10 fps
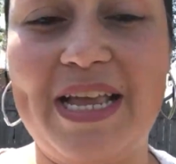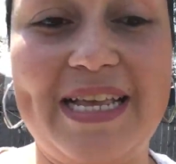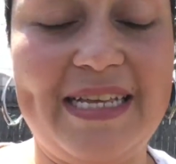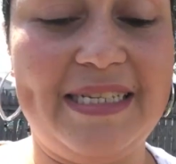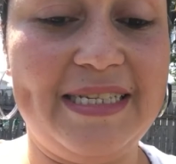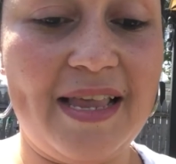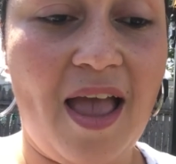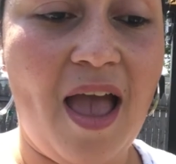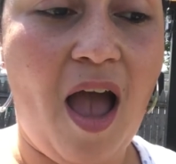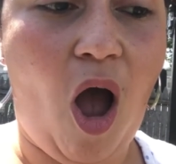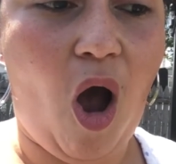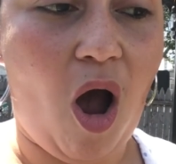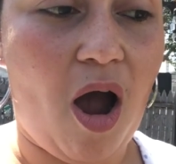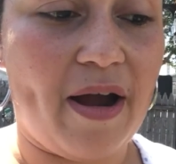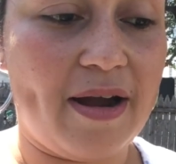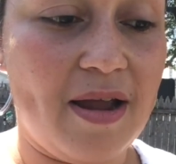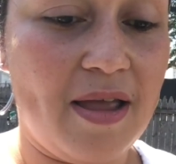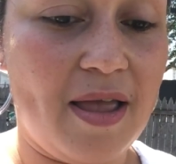is our